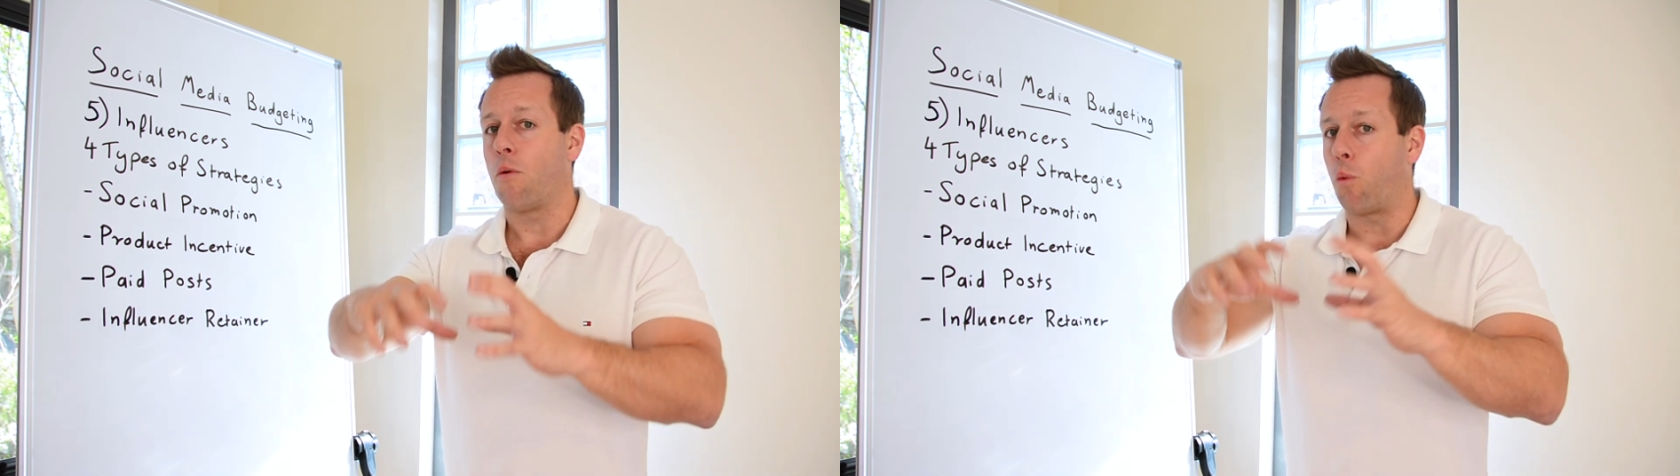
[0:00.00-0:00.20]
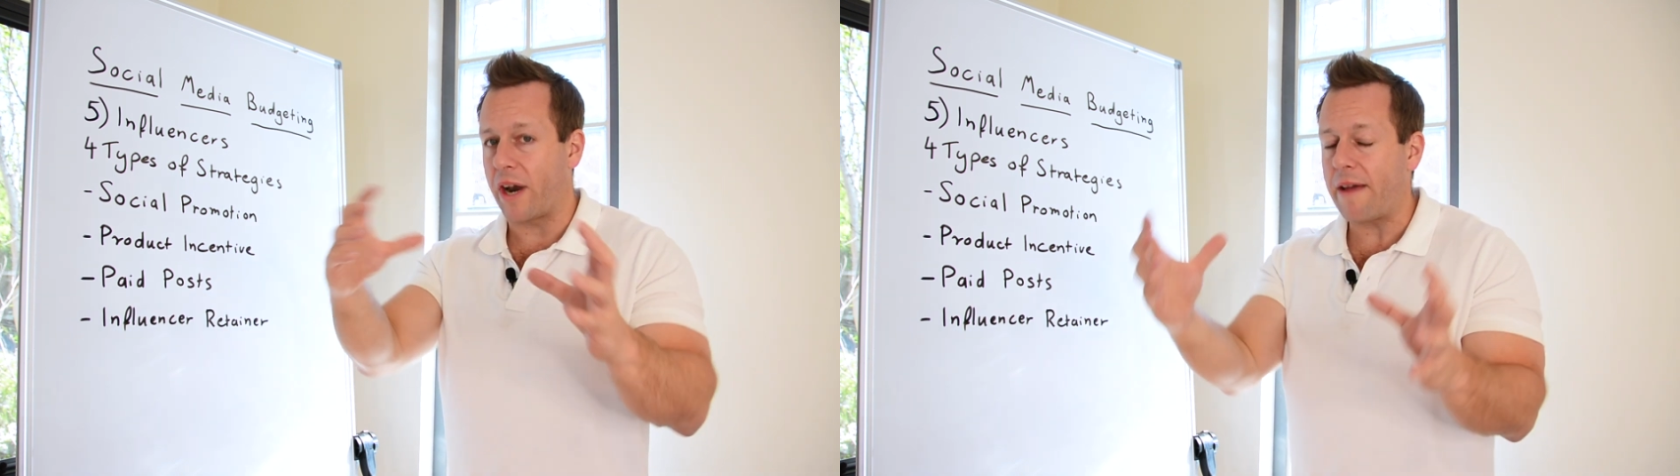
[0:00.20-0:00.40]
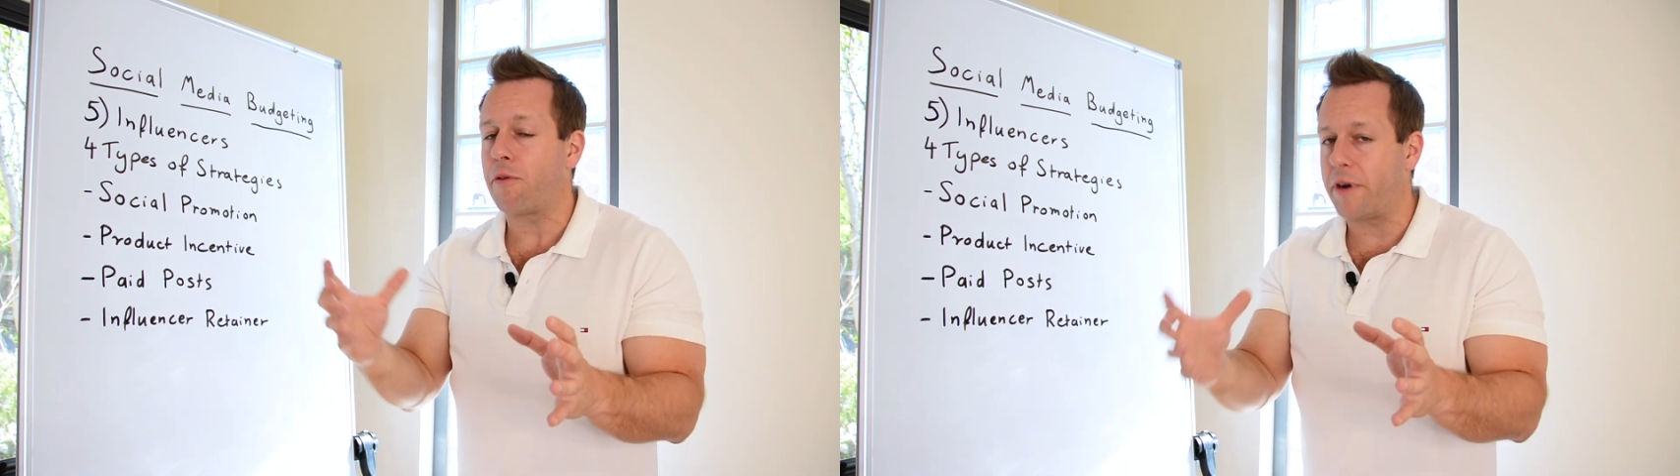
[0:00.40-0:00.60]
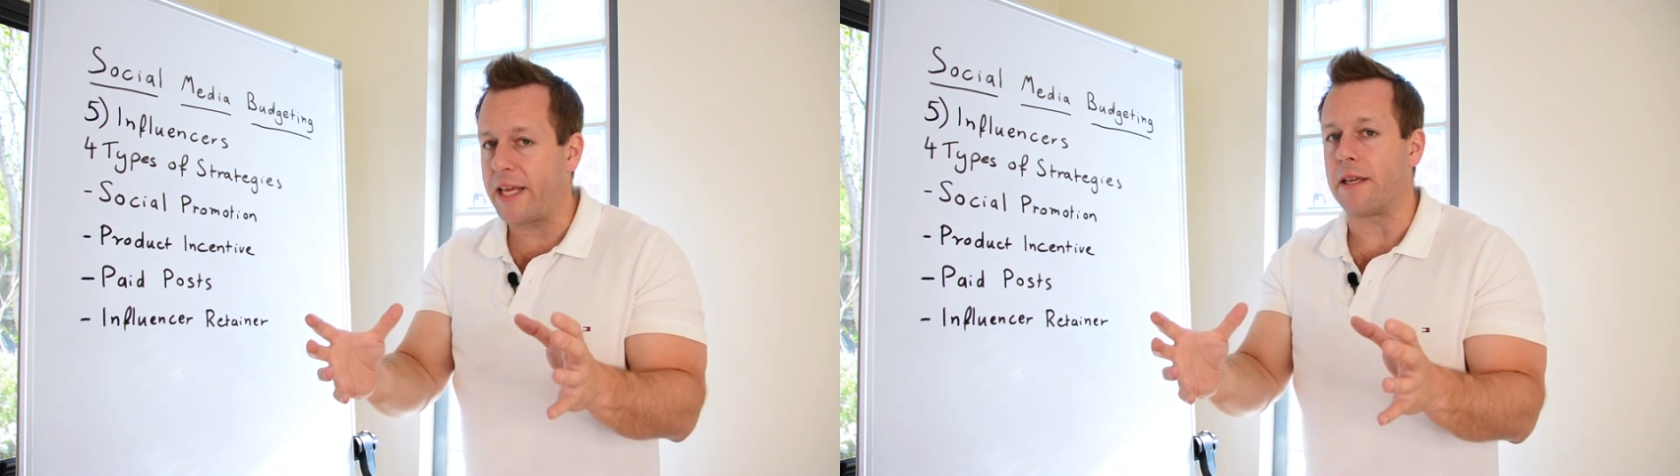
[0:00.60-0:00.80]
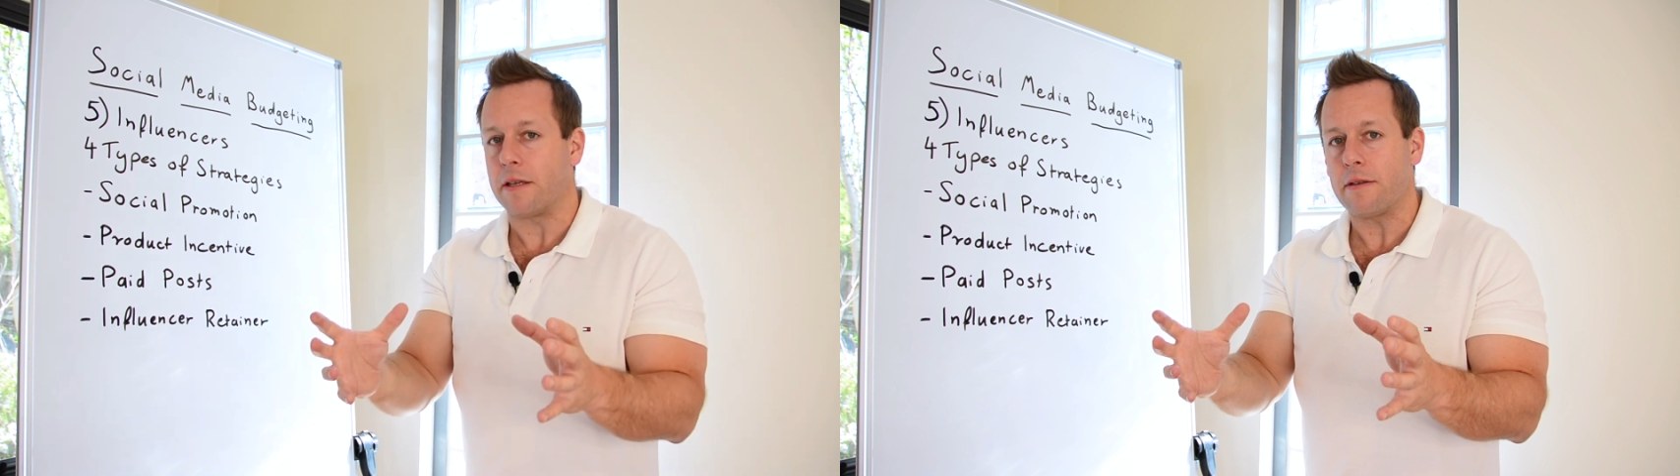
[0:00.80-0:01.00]
Whatever it
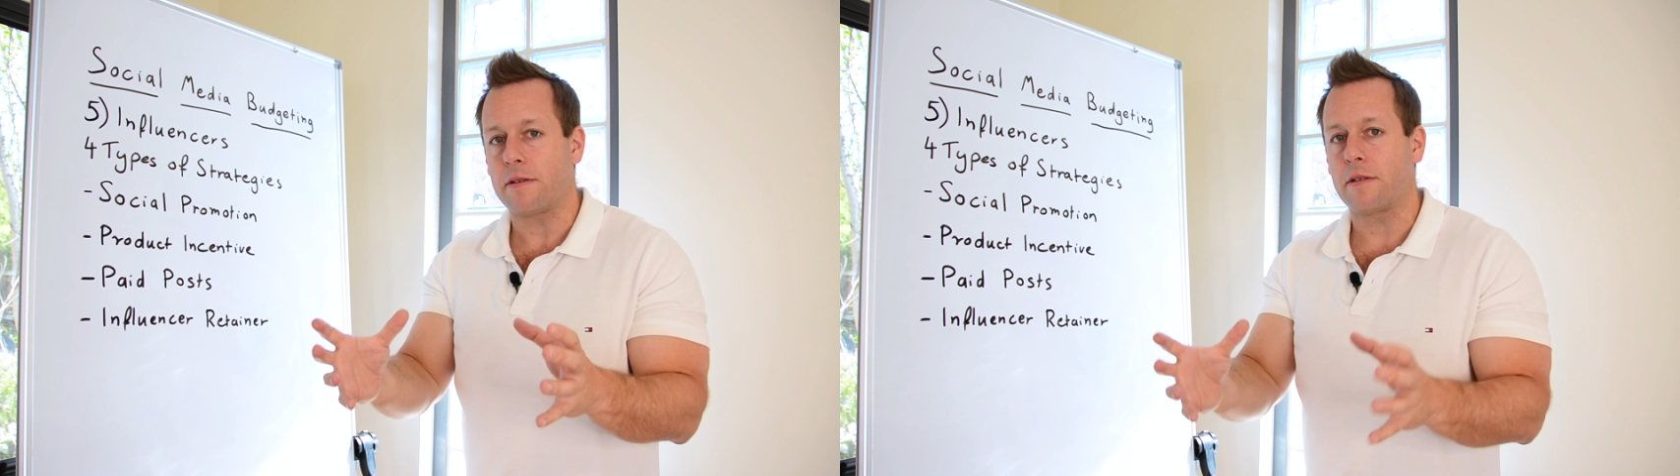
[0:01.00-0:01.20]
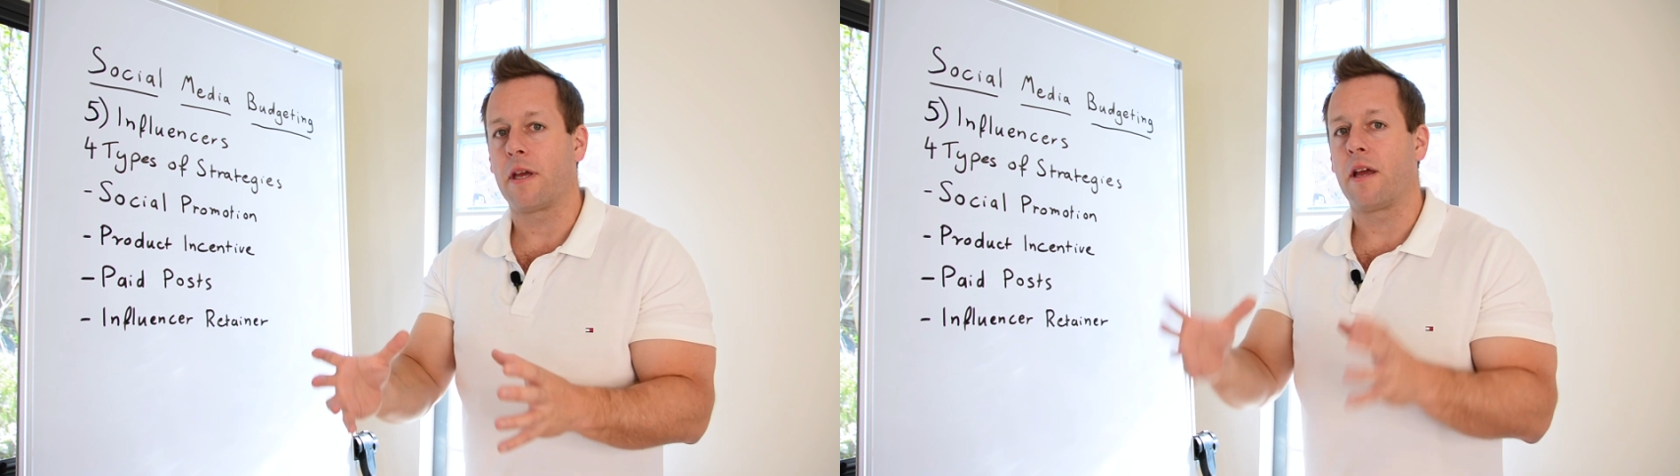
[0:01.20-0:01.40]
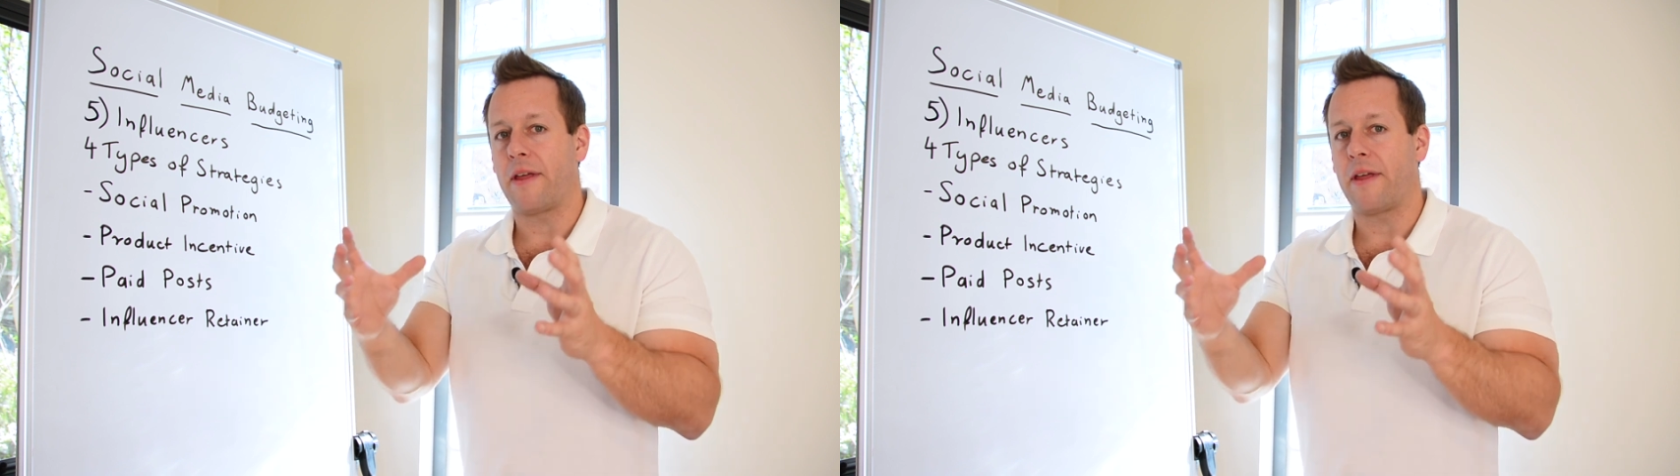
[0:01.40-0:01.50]
is,